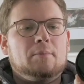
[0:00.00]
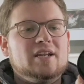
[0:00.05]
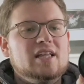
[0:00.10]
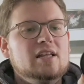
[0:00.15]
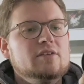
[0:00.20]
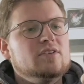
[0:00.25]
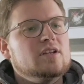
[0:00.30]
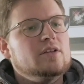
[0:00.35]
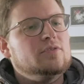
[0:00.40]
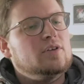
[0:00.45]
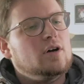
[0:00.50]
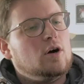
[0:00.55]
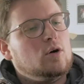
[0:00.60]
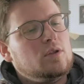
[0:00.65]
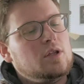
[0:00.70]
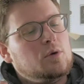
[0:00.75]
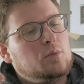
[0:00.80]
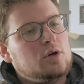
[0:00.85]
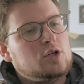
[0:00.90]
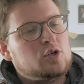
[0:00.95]
But even if you
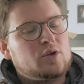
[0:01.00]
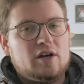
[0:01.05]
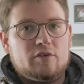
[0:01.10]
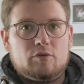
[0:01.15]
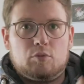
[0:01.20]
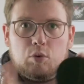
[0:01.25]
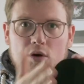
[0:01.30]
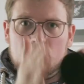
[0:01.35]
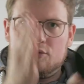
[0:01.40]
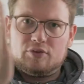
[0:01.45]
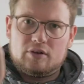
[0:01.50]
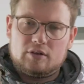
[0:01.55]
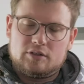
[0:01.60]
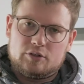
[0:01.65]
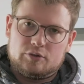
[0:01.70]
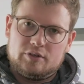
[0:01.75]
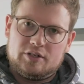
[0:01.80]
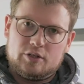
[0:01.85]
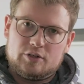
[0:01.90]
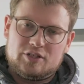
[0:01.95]
only want to have one
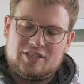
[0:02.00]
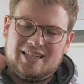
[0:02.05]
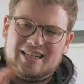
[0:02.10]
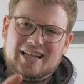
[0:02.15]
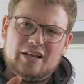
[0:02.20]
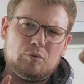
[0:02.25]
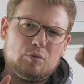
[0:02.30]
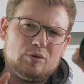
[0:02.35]
filter in your set,